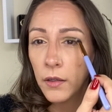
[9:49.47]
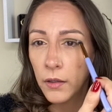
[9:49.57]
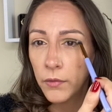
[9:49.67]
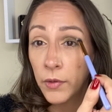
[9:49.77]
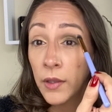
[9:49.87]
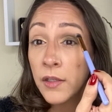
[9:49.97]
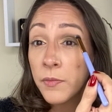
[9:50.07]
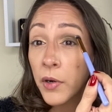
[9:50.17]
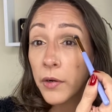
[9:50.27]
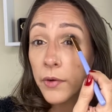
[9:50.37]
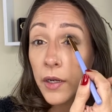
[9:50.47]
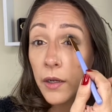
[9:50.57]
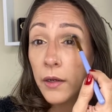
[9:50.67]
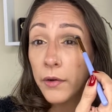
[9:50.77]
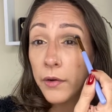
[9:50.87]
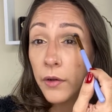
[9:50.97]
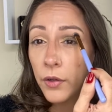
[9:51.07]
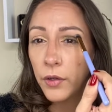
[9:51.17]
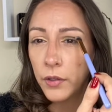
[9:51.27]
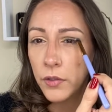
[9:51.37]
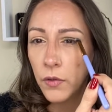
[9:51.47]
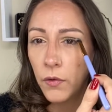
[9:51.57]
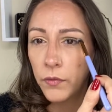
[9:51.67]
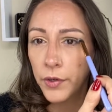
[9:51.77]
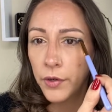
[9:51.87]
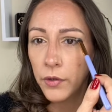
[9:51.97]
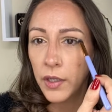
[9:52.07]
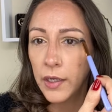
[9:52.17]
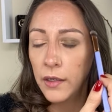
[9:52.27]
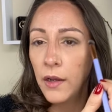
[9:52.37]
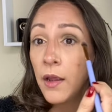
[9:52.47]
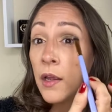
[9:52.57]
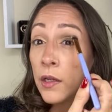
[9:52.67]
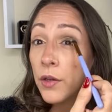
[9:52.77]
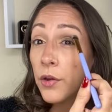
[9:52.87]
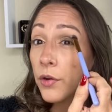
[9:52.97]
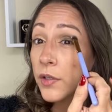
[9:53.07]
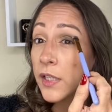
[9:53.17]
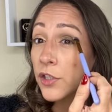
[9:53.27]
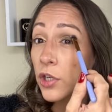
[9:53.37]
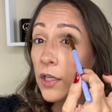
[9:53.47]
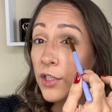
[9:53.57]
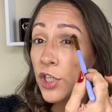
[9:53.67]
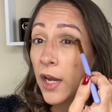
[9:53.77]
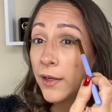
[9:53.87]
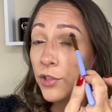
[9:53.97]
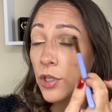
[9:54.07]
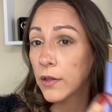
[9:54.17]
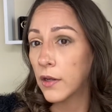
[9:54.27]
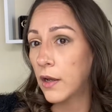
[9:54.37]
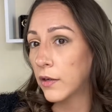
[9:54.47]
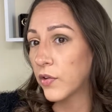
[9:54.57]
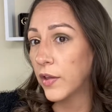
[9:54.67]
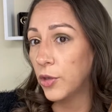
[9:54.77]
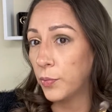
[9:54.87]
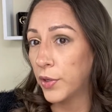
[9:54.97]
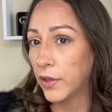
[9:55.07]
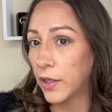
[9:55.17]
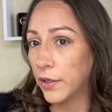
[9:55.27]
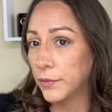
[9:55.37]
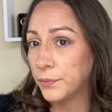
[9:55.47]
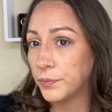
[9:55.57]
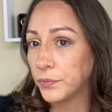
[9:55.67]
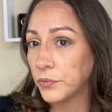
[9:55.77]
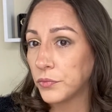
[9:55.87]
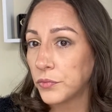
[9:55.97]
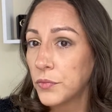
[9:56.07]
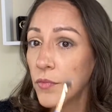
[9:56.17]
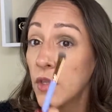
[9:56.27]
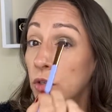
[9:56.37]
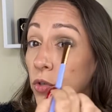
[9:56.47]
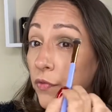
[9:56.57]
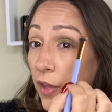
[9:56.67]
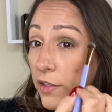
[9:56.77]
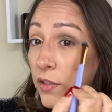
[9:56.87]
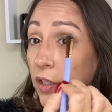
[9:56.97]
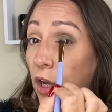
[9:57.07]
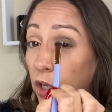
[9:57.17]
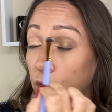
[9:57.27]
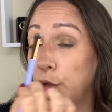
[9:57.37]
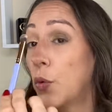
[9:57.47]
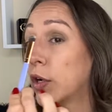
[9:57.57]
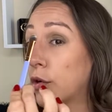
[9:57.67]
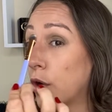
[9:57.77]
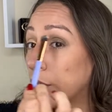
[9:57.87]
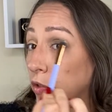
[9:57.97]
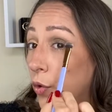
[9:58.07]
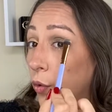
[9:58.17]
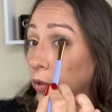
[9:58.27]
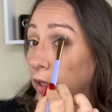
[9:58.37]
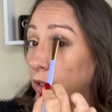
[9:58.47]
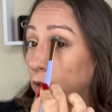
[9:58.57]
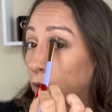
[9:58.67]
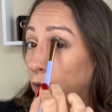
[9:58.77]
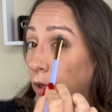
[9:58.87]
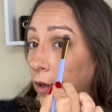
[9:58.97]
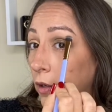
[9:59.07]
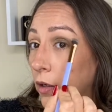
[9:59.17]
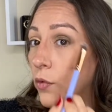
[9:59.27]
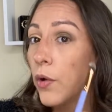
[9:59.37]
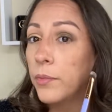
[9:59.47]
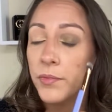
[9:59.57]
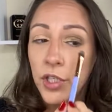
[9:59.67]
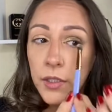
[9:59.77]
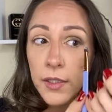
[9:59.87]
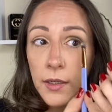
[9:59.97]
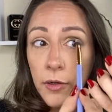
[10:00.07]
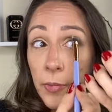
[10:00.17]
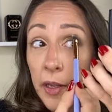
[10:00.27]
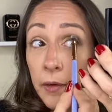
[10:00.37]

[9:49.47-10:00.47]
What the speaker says: when this part right here hoods over your lid, you're essentially changing the color that you put there. So if that's the color you want across the whole lid, go up just a little bit.